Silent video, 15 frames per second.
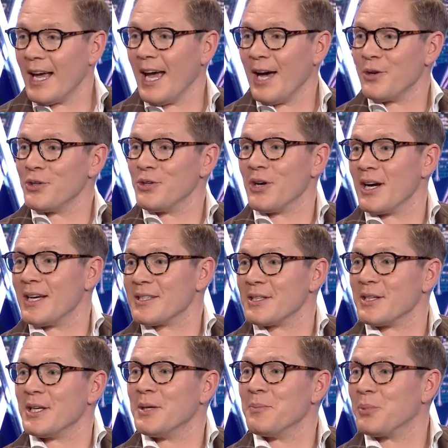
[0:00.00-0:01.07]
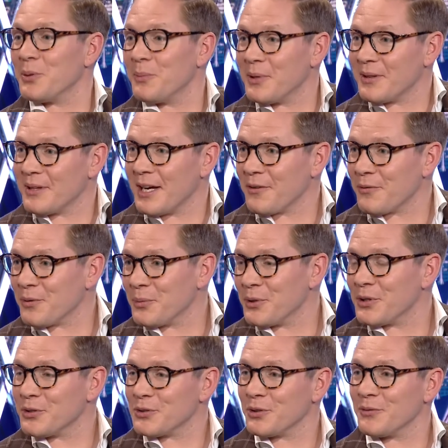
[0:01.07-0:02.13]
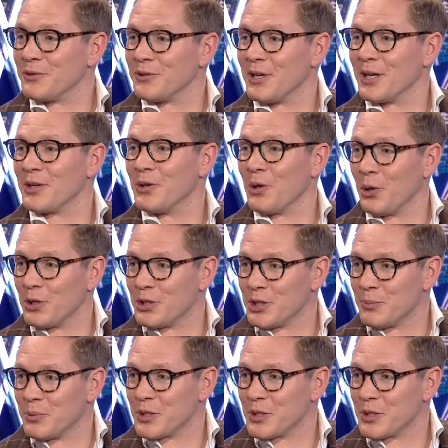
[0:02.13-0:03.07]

How do you guys implement that from a sort of a technology